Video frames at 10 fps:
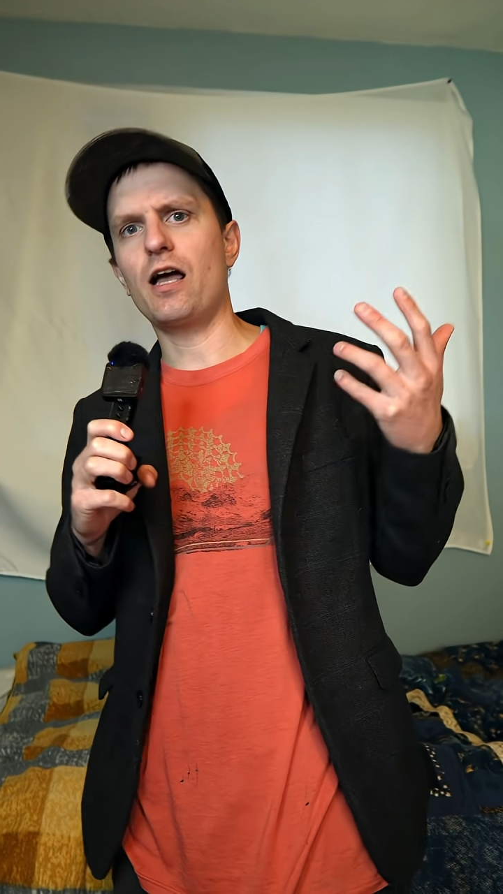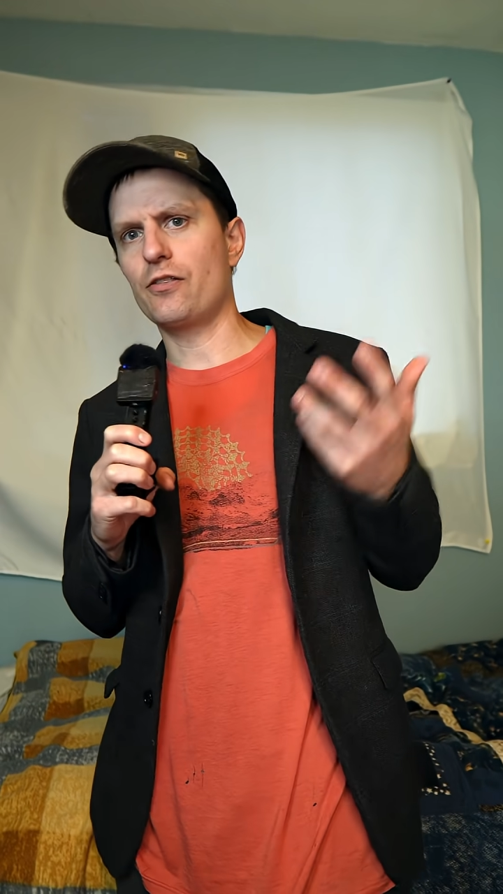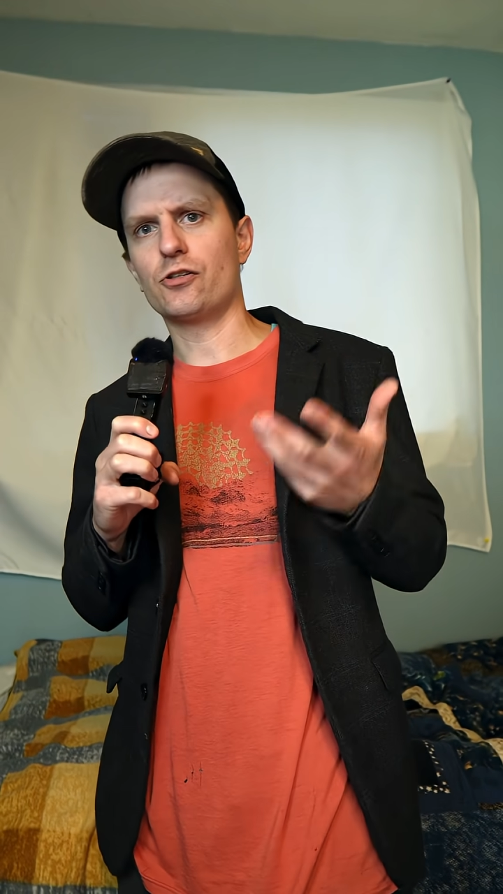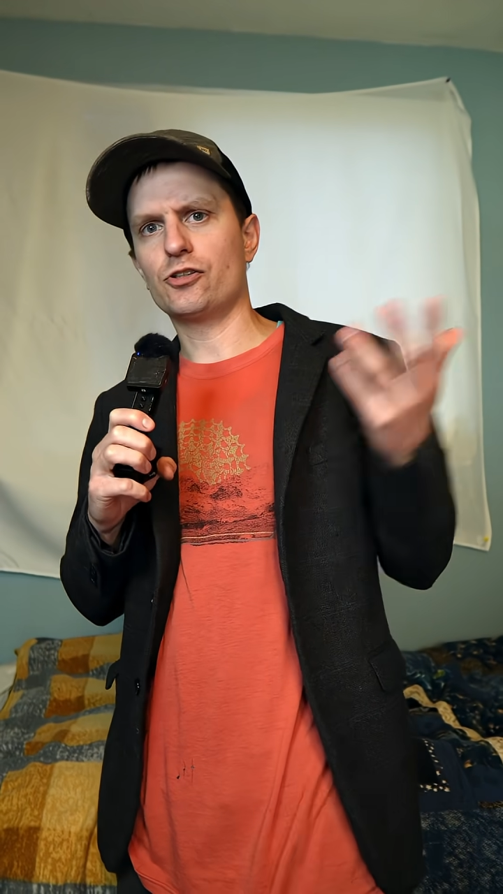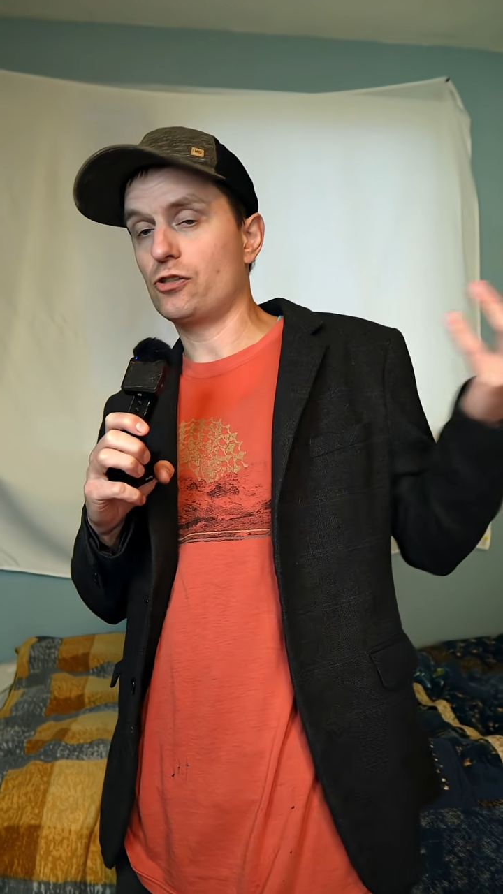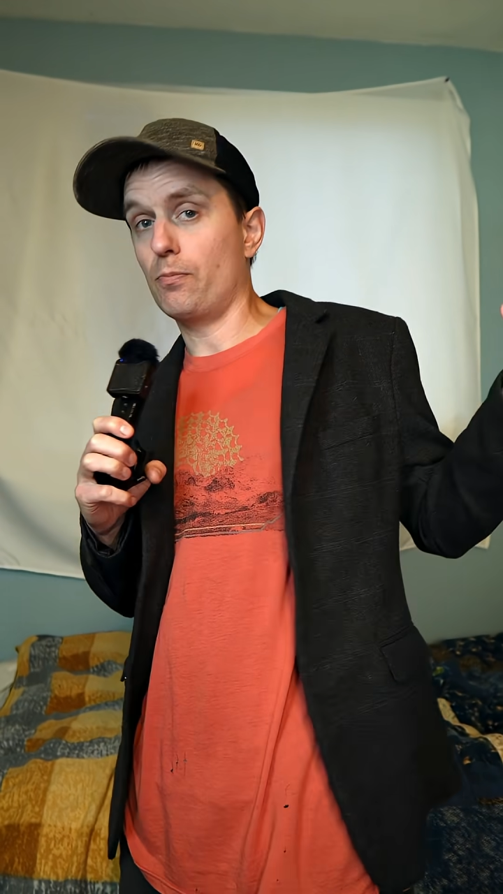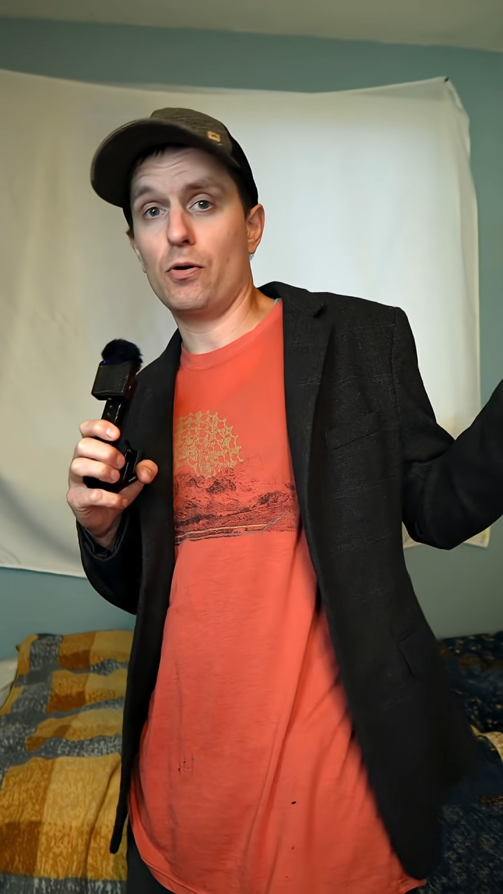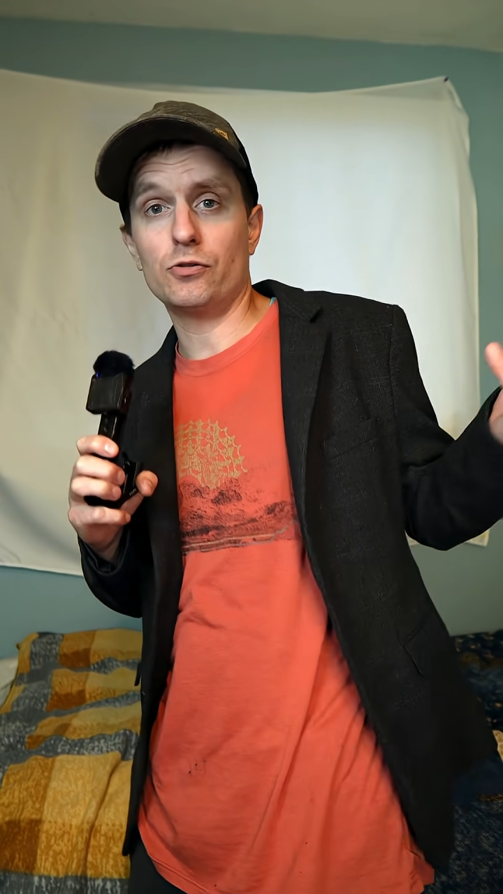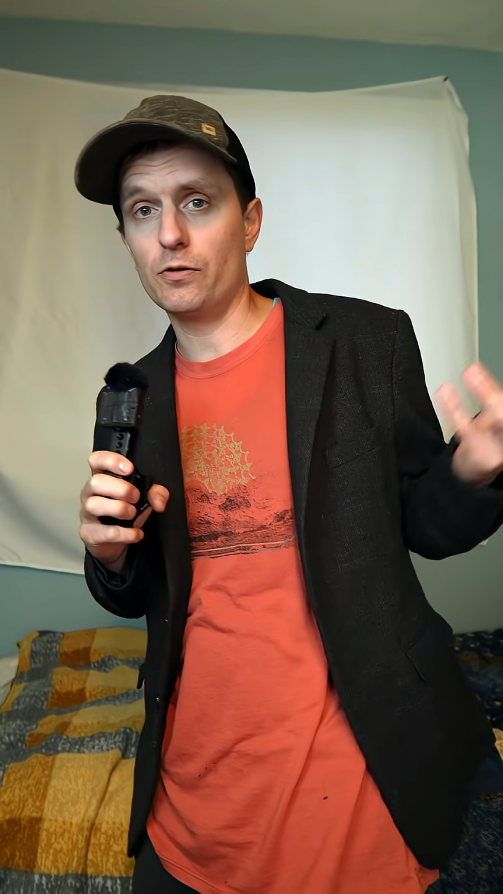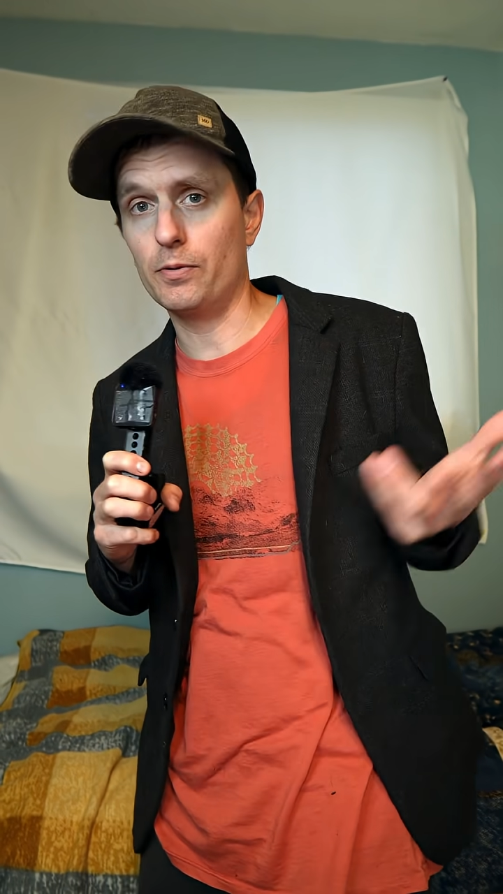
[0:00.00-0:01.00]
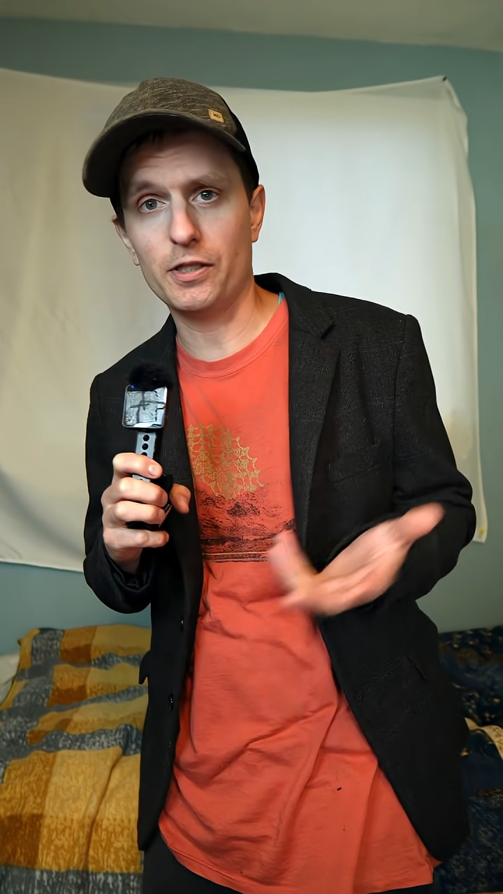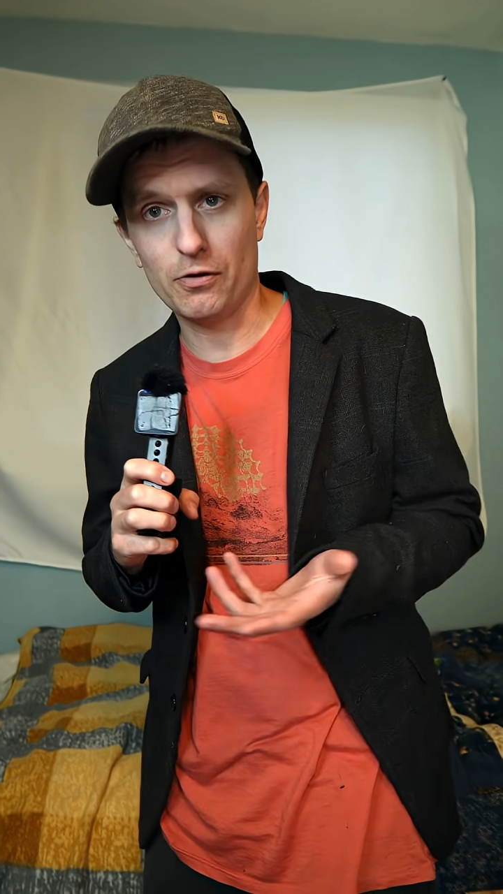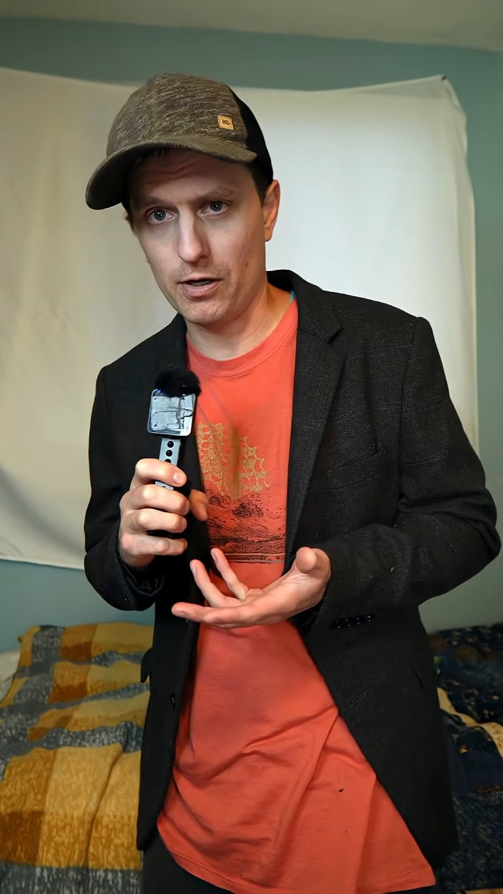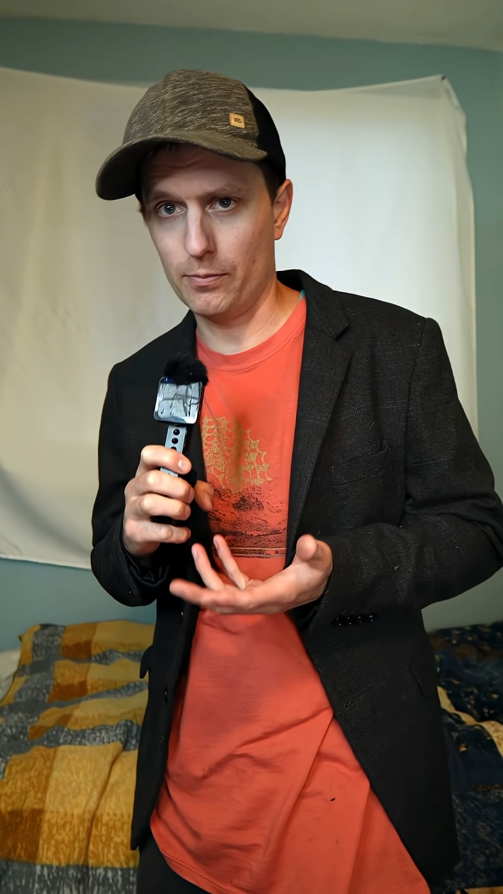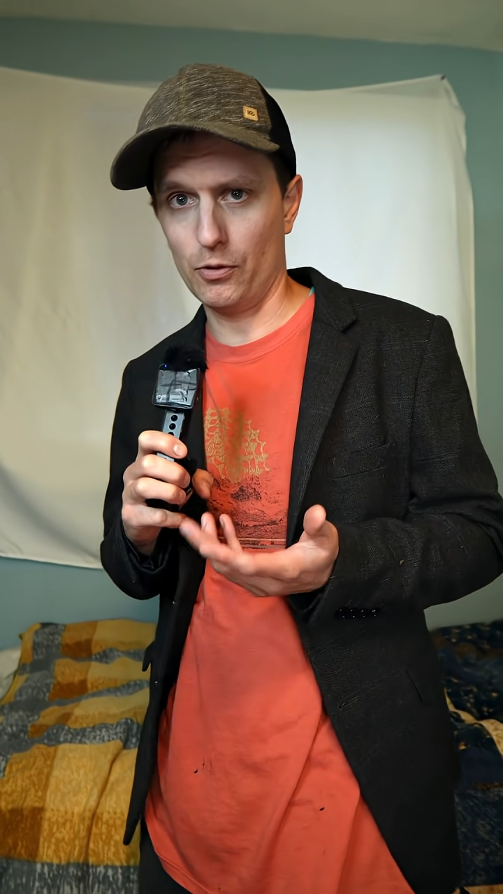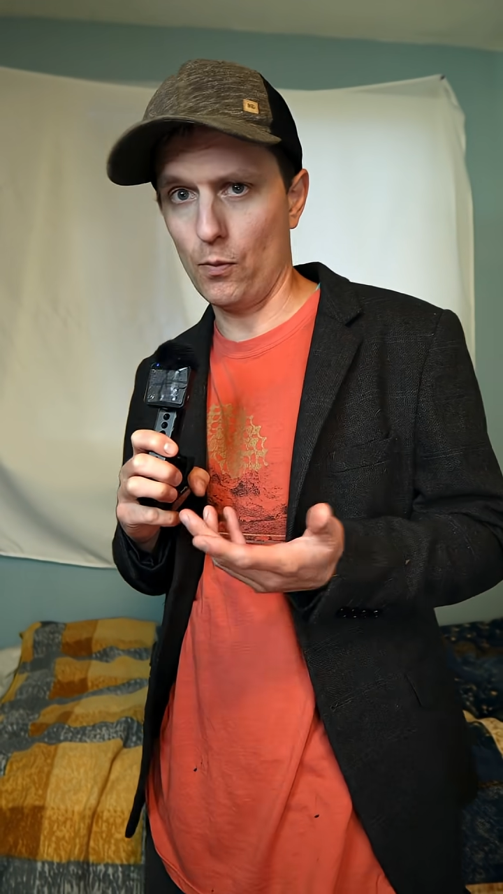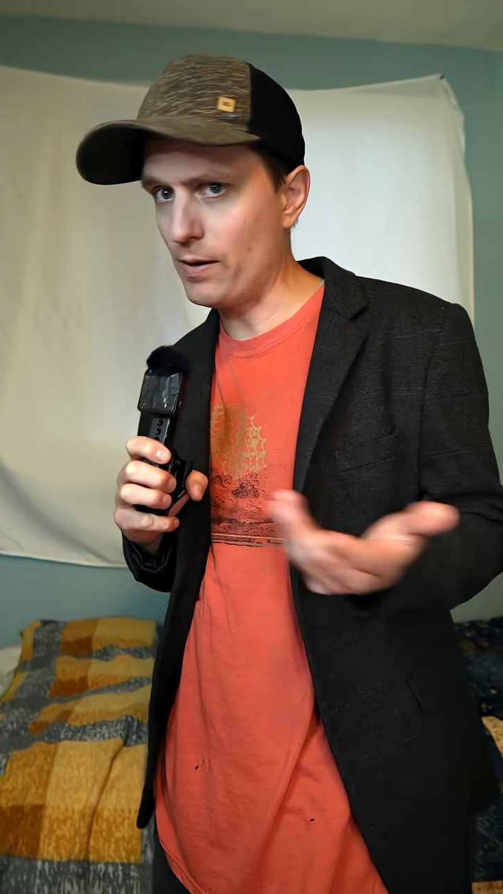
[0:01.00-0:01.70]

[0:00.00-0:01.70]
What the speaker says: other supposedly credible